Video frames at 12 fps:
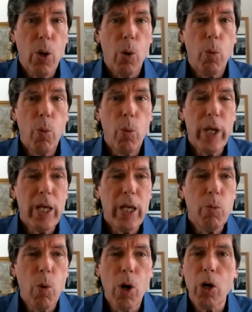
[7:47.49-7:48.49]
We
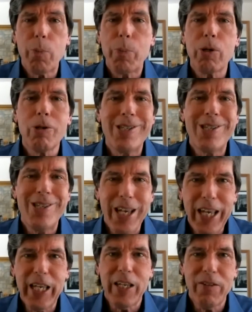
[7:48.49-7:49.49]
were
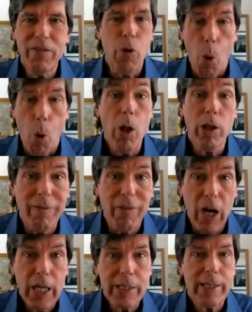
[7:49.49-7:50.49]
perceived, all of
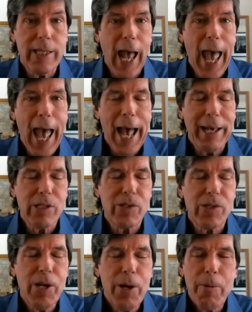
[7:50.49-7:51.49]
us, as